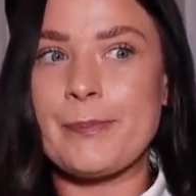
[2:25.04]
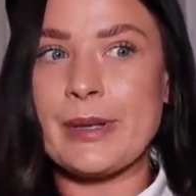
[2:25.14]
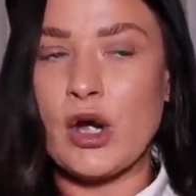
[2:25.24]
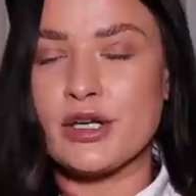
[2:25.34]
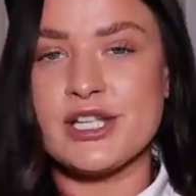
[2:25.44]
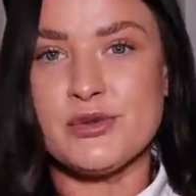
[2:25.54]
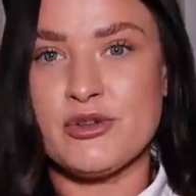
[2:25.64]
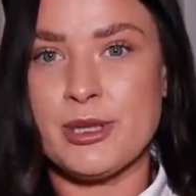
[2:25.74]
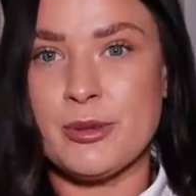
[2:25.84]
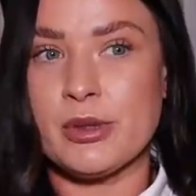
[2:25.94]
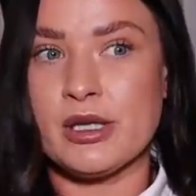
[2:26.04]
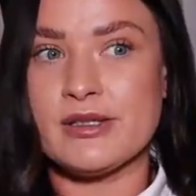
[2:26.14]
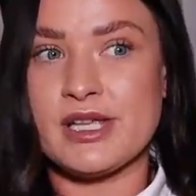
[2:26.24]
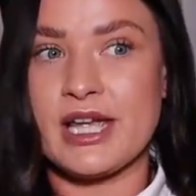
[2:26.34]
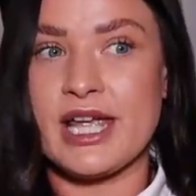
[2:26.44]
be honest with people
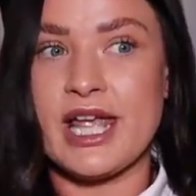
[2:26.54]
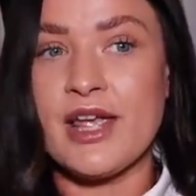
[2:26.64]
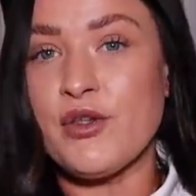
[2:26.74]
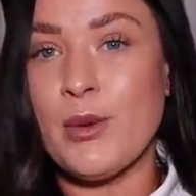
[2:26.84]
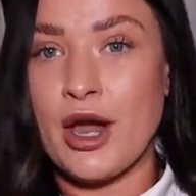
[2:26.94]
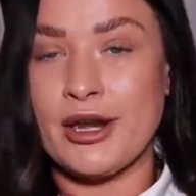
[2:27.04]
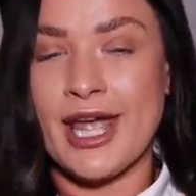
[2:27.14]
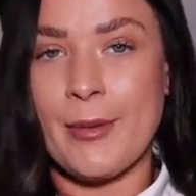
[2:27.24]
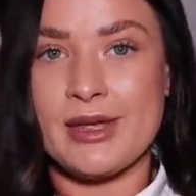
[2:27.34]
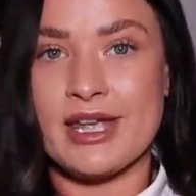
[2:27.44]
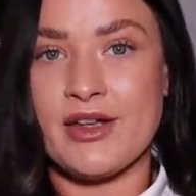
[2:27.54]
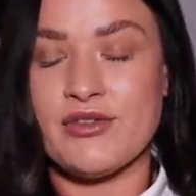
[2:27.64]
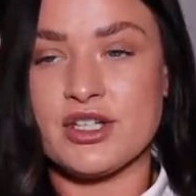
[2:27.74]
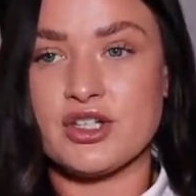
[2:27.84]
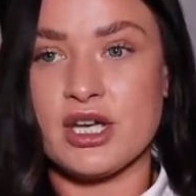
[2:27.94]
and say, if you are going to get me a
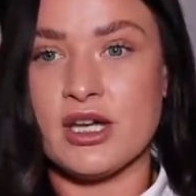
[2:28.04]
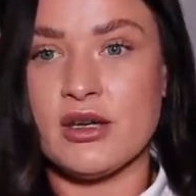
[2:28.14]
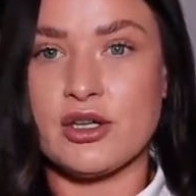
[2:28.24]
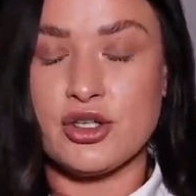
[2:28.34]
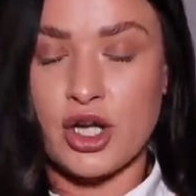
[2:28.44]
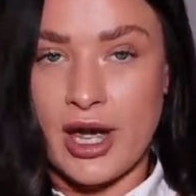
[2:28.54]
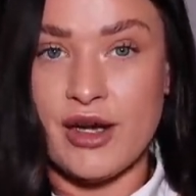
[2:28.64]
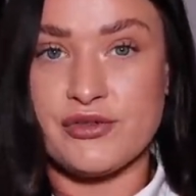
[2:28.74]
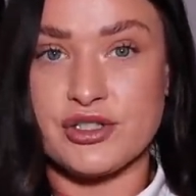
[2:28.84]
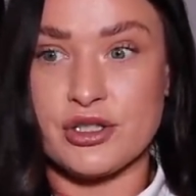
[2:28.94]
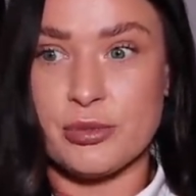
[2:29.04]
gift this year, you don't have to.